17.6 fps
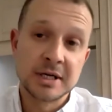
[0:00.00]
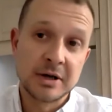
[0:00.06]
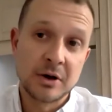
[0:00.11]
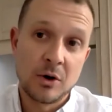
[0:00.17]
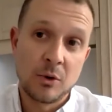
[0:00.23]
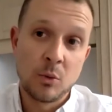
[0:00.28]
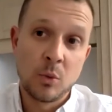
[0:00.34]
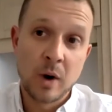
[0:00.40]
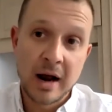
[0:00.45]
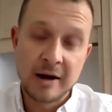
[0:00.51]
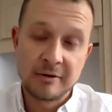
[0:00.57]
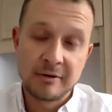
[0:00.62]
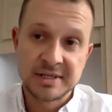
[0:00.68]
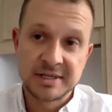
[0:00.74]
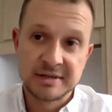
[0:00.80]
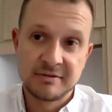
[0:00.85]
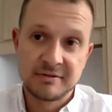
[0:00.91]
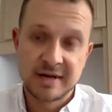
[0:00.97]
not where
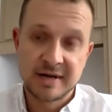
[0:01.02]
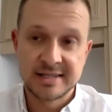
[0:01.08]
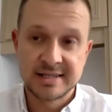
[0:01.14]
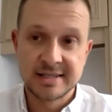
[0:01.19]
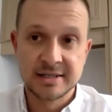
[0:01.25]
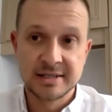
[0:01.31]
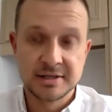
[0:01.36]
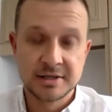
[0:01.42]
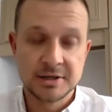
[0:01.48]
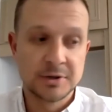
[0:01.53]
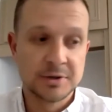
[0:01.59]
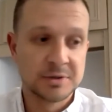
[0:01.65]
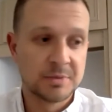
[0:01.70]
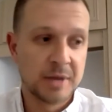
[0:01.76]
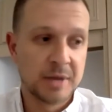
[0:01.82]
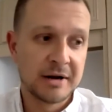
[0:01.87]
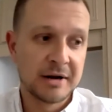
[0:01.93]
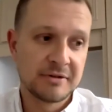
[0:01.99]
it's invested and to whose
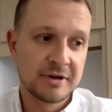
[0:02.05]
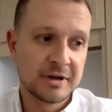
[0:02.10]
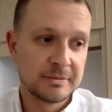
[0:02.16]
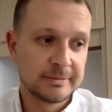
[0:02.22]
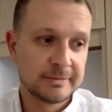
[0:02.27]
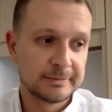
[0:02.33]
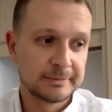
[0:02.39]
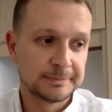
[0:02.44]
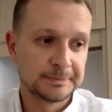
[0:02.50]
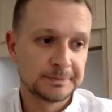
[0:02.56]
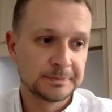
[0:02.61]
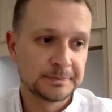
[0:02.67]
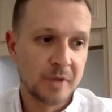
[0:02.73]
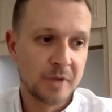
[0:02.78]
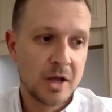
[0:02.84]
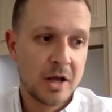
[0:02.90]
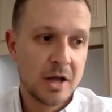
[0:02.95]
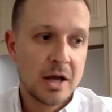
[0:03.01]
benefit.
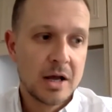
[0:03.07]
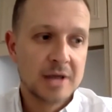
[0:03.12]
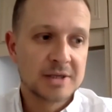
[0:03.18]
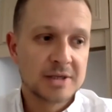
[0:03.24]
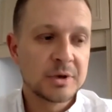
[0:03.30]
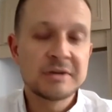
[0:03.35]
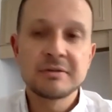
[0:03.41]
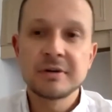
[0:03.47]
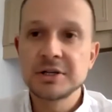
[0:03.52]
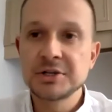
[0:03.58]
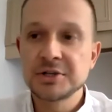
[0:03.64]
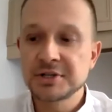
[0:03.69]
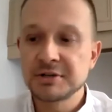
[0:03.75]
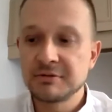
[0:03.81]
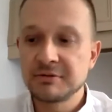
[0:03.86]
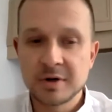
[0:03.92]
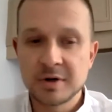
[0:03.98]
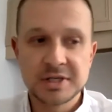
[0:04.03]
So even in just
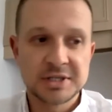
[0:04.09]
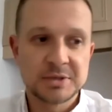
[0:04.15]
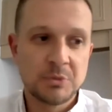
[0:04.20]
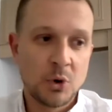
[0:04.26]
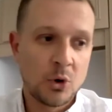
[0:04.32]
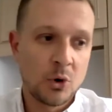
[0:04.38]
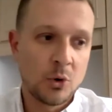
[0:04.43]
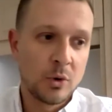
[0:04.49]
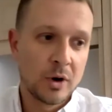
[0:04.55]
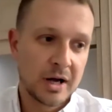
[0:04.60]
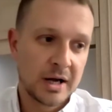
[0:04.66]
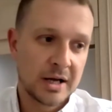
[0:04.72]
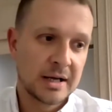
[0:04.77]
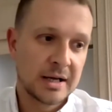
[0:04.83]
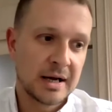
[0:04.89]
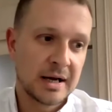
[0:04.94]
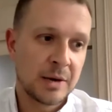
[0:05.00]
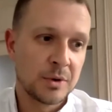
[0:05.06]
a very small
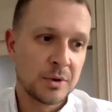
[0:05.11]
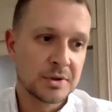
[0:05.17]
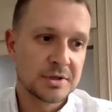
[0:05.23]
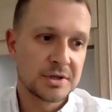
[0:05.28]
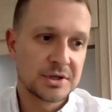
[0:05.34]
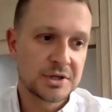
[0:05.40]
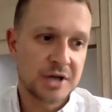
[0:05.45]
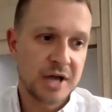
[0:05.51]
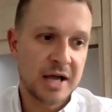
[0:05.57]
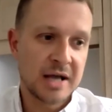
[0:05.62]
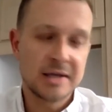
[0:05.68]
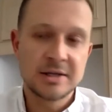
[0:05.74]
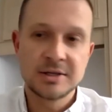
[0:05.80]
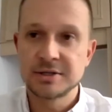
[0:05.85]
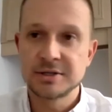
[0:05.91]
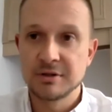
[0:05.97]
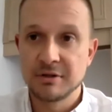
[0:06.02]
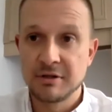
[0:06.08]
way, I want to
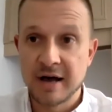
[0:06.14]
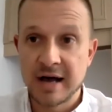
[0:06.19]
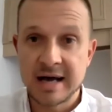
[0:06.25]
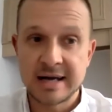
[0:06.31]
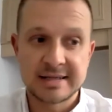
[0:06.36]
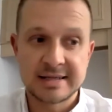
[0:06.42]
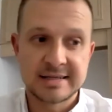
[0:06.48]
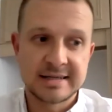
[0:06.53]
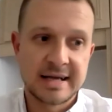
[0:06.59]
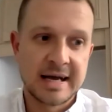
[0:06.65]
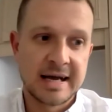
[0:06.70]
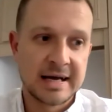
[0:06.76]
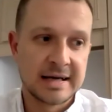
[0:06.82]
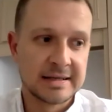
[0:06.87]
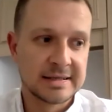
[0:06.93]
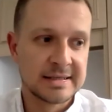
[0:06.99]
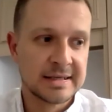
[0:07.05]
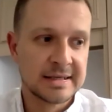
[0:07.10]
change that
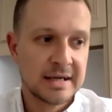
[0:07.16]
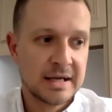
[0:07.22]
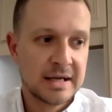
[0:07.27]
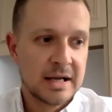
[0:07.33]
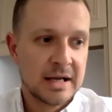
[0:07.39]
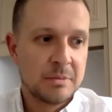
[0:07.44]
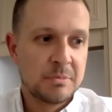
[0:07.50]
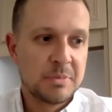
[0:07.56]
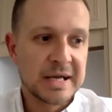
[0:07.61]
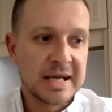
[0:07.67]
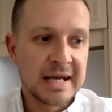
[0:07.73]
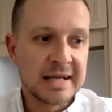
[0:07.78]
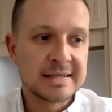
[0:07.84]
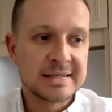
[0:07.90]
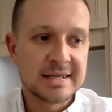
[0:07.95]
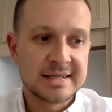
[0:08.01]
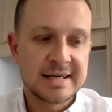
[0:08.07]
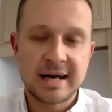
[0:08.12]
and
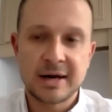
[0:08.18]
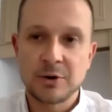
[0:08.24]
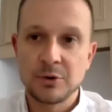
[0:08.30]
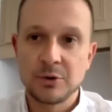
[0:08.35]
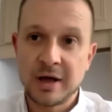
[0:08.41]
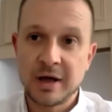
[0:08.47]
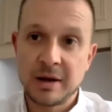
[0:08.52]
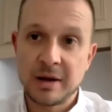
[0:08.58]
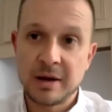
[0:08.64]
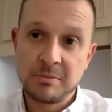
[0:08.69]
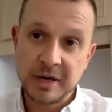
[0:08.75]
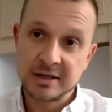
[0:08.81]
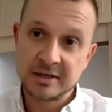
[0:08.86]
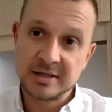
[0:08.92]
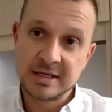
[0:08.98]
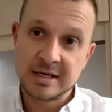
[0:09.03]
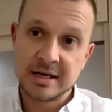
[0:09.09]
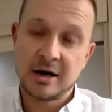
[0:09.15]
begin to tackle that bigger
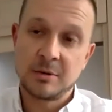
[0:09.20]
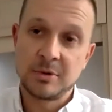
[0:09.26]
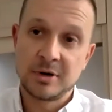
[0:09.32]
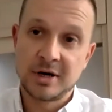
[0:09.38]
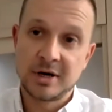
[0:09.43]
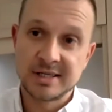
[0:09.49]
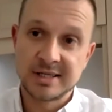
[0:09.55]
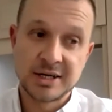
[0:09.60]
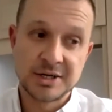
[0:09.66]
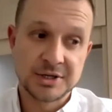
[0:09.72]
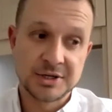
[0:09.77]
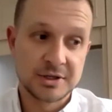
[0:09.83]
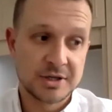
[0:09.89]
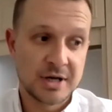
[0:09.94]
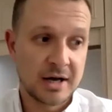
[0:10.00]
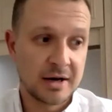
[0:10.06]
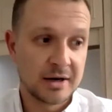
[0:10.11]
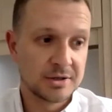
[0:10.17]
decarbonisation
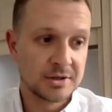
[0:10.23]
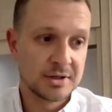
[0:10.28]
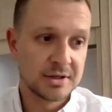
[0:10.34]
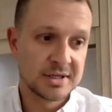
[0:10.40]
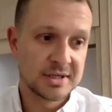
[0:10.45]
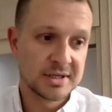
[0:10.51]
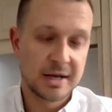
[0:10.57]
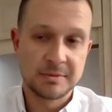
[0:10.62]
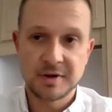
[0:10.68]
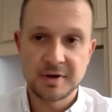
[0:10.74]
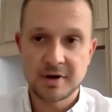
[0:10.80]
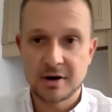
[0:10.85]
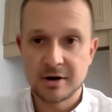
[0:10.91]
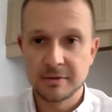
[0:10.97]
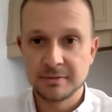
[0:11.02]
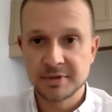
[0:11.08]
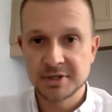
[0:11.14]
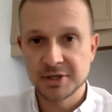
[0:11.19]
challenge at the same
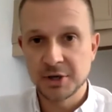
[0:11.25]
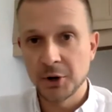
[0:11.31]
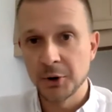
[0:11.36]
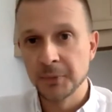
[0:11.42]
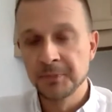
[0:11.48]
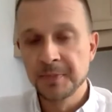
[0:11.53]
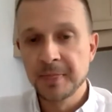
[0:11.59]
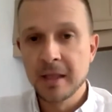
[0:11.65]
time. So